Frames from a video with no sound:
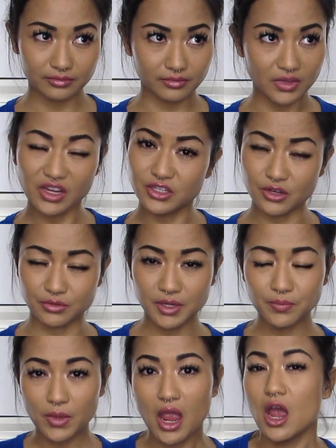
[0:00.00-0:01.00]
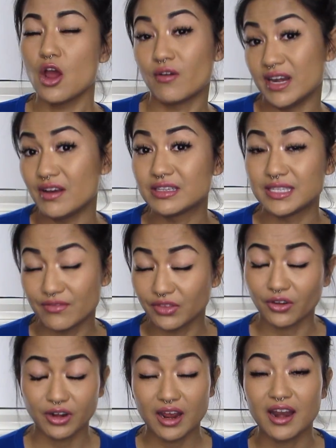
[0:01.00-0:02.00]
Excuse me. Right now it's
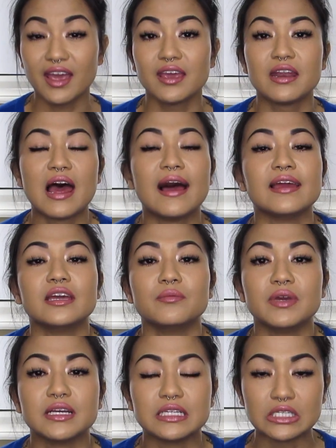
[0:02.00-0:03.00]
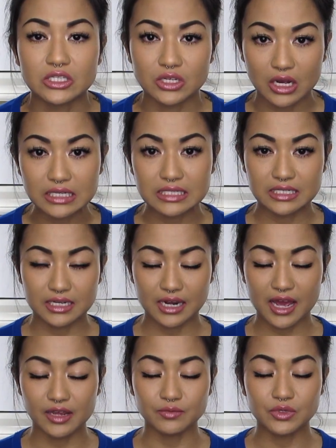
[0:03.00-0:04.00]
7:30 at night and I am exhausted.
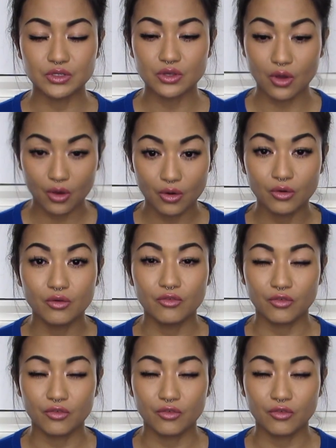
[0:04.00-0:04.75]
I'm so